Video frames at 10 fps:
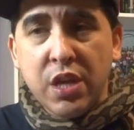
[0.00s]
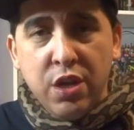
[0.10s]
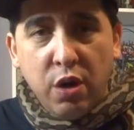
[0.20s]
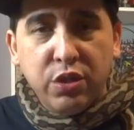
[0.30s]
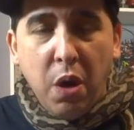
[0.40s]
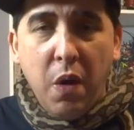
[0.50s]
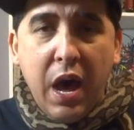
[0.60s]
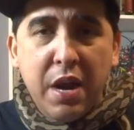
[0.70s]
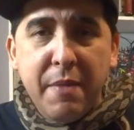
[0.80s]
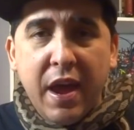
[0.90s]
you know, don't
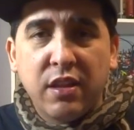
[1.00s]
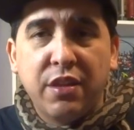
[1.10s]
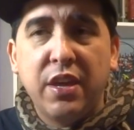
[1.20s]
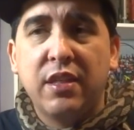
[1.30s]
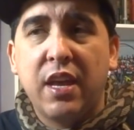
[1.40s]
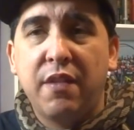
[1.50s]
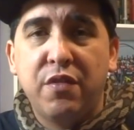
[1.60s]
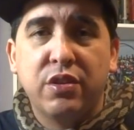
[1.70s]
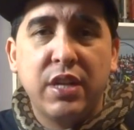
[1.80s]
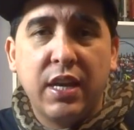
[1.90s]
automatically think that
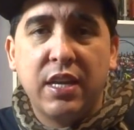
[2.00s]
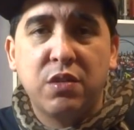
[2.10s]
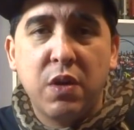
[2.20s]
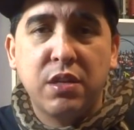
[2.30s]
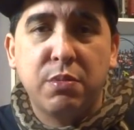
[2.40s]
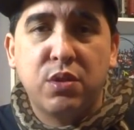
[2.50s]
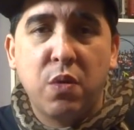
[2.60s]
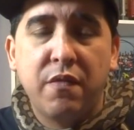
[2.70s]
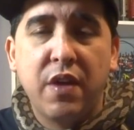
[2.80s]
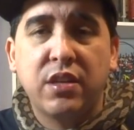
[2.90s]
if your snake has
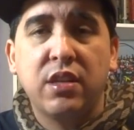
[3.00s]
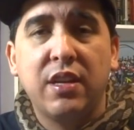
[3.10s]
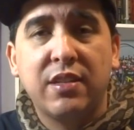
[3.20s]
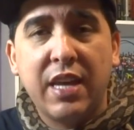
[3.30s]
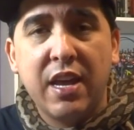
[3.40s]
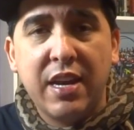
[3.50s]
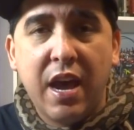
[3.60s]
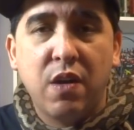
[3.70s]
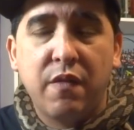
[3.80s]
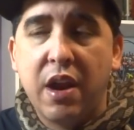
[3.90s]
respiratory infection, it's got
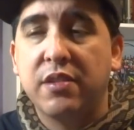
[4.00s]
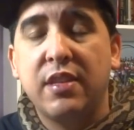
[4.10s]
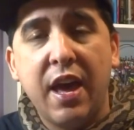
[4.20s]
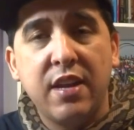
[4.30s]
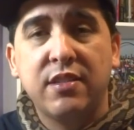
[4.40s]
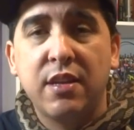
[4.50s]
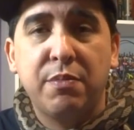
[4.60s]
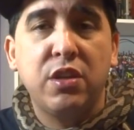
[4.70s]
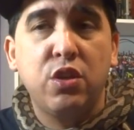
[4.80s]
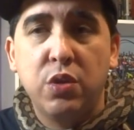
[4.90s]
nidovirus. That is
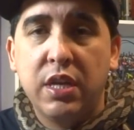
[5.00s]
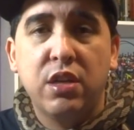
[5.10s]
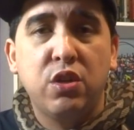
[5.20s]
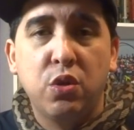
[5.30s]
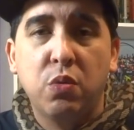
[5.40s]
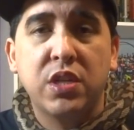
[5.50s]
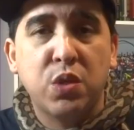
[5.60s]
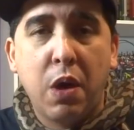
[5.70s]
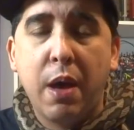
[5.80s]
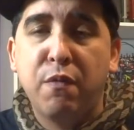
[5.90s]
something you need to do a
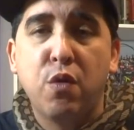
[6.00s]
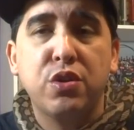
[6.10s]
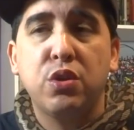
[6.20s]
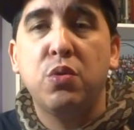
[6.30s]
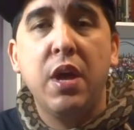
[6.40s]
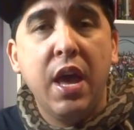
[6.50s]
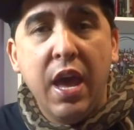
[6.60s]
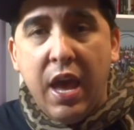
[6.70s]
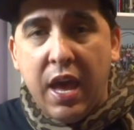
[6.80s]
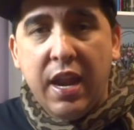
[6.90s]
swab for too
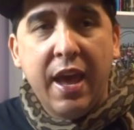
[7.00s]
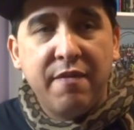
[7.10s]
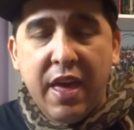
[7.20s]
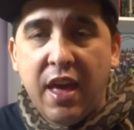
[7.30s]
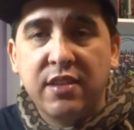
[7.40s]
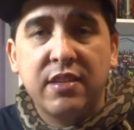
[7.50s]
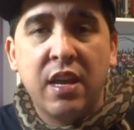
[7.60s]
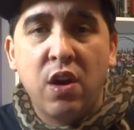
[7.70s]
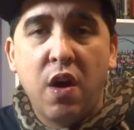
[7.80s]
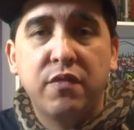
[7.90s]
and have that
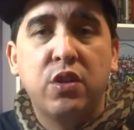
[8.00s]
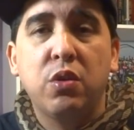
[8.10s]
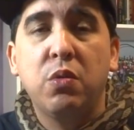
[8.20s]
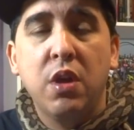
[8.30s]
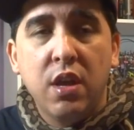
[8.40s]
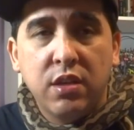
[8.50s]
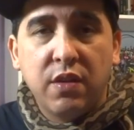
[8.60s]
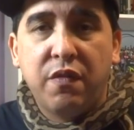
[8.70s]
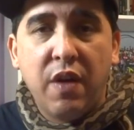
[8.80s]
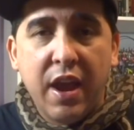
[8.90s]
sent off to
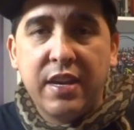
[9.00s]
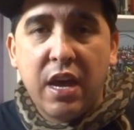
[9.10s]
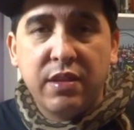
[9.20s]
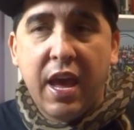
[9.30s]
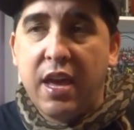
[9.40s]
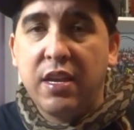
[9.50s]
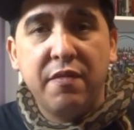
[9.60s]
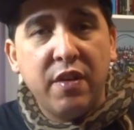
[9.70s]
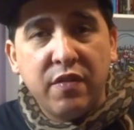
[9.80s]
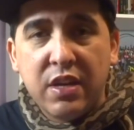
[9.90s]
to find out that. And
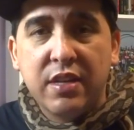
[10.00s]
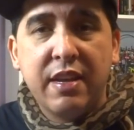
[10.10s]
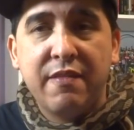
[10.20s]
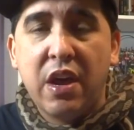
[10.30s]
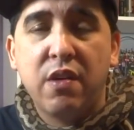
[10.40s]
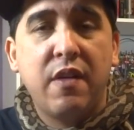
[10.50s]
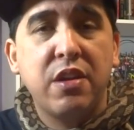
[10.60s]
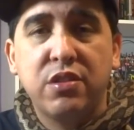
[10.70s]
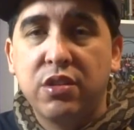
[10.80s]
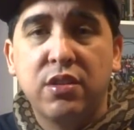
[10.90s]
even if it does have
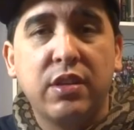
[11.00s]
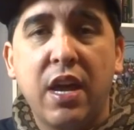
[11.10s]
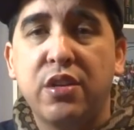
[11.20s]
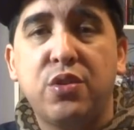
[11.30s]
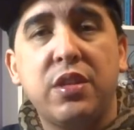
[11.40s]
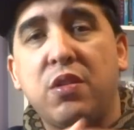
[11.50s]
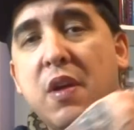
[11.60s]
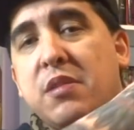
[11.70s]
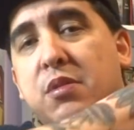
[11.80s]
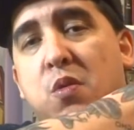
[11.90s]
nidovirus, you still got to treat the
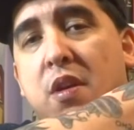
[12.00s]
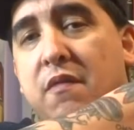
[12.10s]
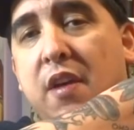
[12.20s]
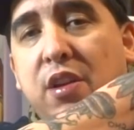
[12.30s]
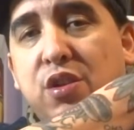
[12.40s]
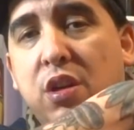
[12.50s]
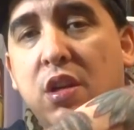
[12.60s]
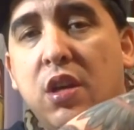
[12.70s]
respiratory infection.